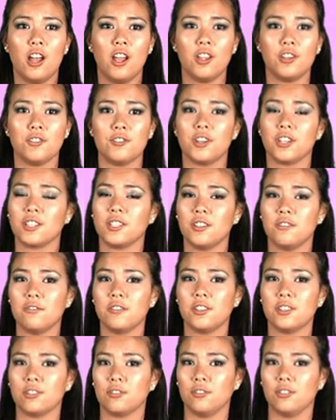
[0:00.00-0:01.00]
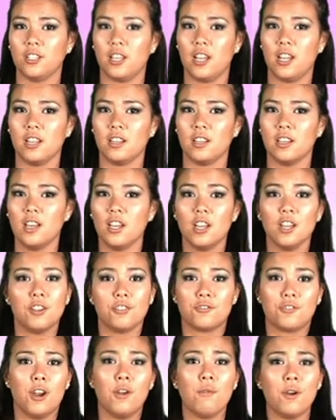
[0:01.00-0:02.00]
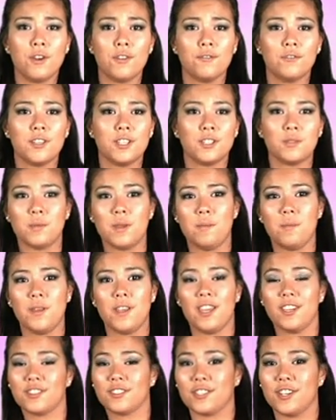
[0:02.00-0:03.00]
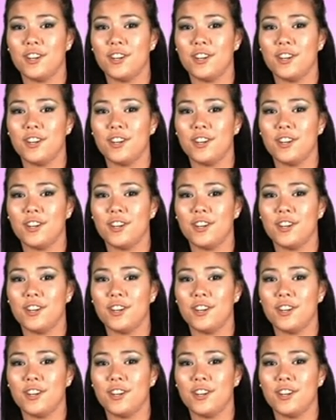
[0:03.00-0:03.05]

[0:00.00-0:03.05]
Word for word: hide your activities online, try one of these VPN